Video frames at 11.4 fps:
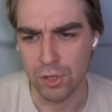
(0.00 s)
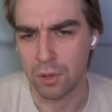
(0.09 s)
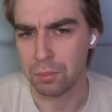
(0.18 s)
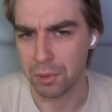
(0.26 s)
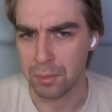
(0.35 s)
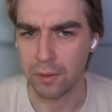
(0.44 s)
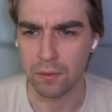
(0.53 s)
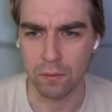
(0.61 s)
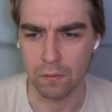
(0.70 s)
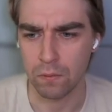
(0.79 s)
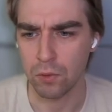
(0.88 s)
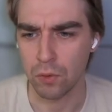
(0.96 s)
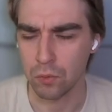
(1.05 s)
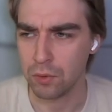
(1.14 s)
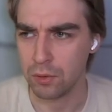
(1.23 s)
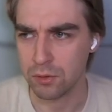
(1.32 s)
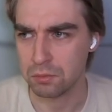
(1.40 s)
I implemented,
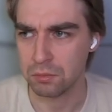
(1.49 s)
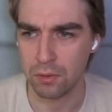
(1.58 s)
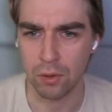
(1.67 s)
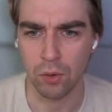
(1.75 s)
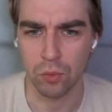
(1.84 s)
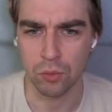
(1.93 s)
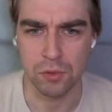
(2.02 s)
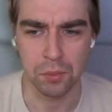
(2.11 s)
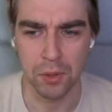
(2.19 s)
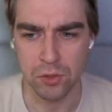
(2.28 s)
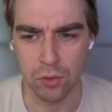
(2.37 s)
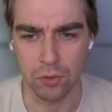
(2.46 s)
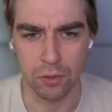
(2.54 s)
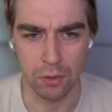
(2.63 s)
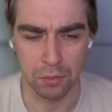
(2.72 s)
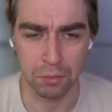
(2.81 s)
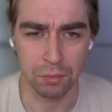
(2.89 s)
the code is based on
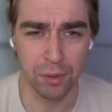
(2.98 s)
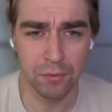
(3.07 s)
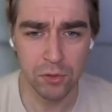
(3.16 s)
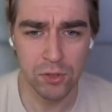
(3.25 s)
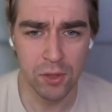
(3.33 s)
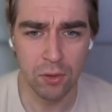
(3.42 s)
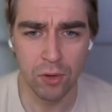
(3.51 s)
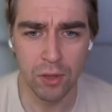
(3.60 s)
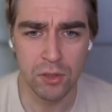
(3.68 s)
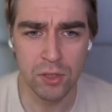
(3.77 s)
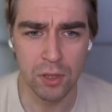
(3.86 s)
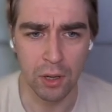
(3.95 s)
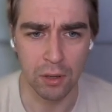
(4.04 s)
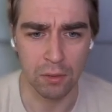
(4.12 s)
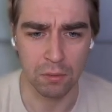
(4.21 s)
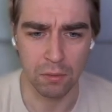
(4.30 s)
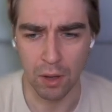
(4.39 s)
the previous series
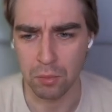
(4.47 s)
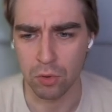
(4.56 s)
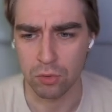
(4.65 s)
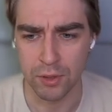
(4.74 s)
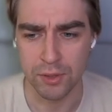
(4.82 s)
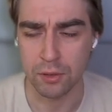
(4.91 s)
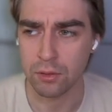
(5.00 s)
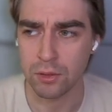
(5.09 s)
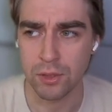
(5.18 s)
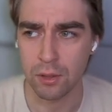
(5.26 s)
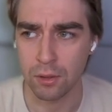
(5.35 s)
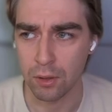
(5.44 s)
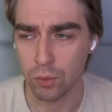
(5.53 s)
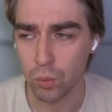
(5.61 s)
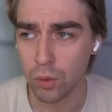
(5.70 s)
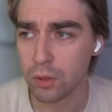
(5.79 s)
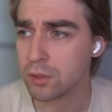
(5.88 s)
and I more or less understand how
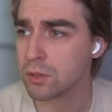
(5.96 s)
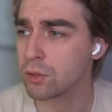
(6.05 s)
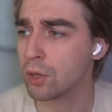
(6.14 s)
it works.